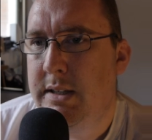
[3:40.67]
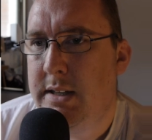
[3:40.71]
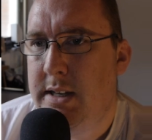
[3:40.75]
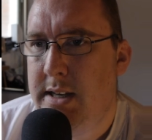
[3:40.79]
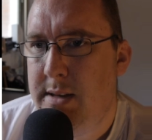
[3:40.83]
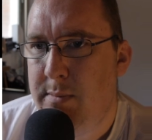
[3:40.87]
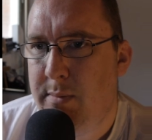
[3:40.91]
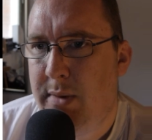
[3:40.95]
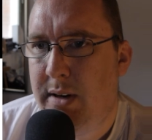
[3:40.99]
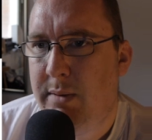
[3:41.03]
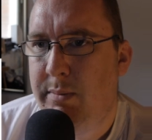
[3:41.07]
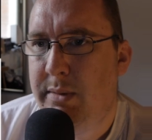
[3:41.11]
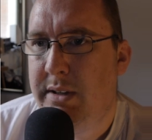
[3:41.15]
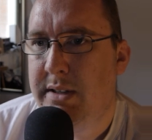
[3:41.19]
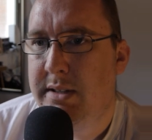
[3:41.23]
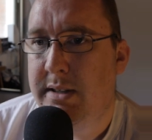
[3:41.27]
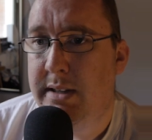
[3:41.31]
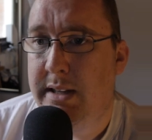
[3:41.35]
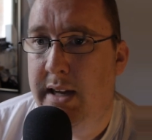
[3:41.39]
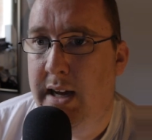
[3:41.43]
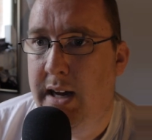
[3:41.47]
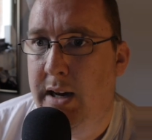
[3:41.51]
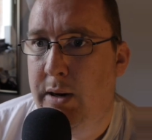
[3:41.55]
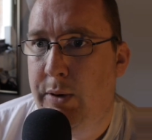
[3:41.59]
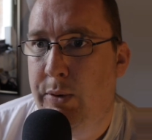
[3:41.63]
Ima means
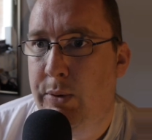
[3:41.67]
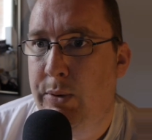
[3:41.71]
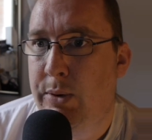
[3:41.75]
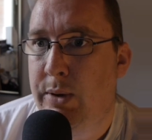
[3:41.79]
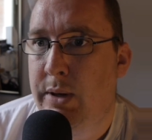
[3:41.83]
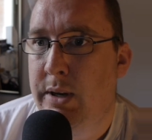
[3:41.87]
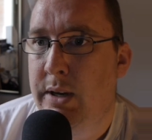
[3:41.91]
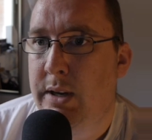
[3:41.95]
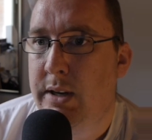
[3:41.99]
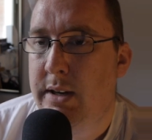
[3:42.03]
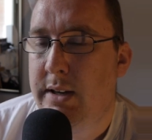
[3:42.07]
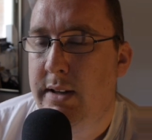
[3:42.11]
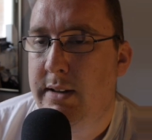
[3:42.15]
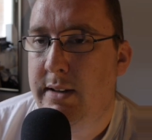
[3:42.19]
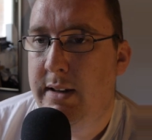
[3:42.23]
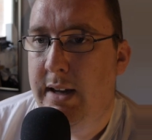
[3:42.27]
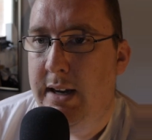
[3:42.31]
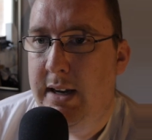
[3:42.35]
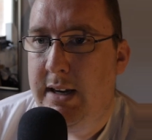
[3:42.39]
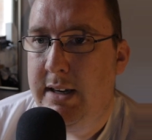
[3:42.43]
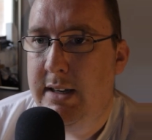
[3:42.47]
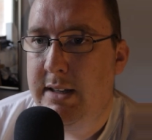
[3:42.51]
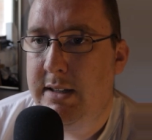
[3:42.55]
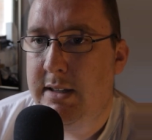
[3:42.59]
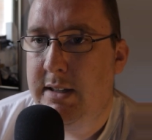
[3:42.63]
now, and
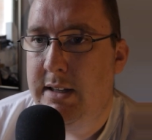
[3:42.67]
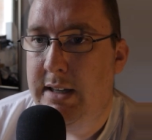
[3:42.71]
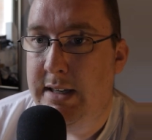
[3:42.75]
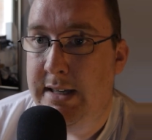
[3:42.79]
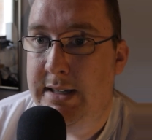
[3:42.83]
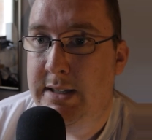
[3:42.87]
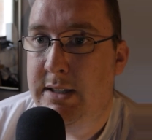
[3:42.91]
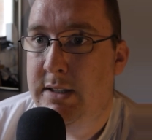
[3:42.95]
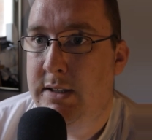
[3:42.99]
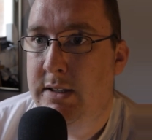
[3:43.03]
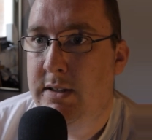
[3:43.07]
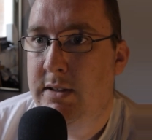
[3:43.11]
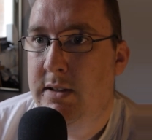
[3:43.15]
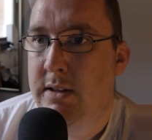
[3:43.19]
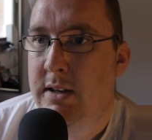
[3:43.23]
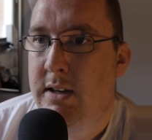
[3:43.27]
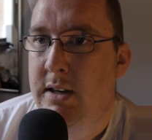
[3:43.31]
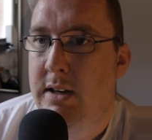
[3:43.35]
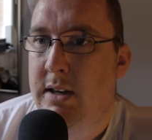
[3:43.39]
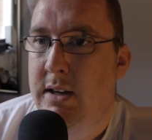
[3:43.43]
dai is,